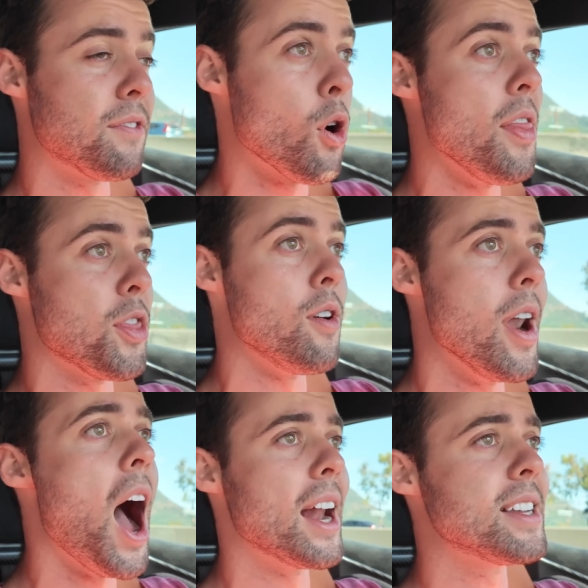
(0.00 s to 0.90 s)
front they're
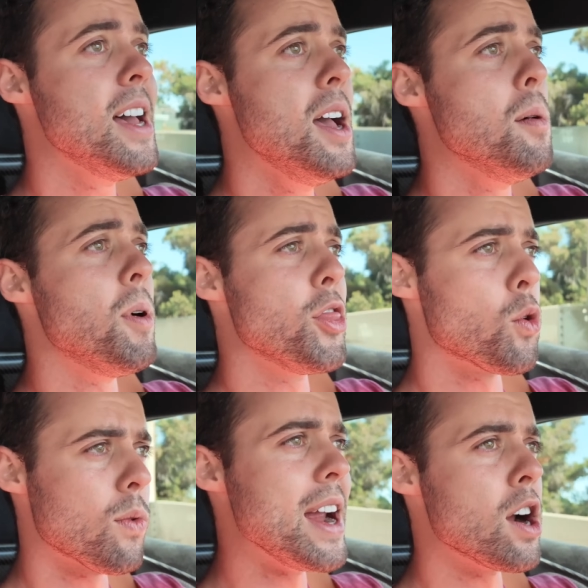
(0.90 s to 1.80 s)
not, but the
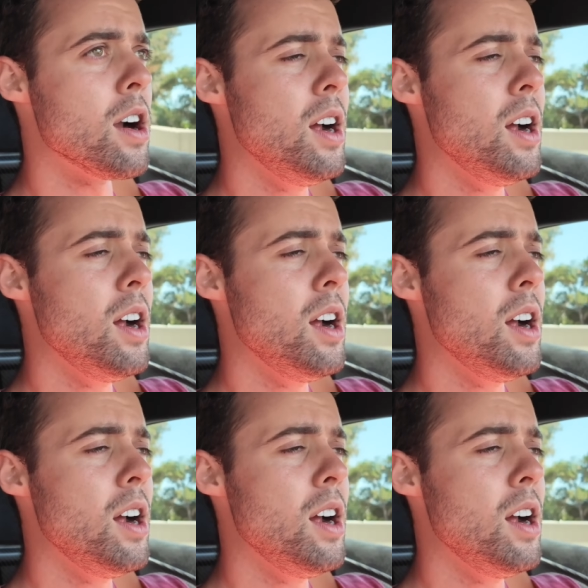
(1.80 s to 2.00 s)
rear,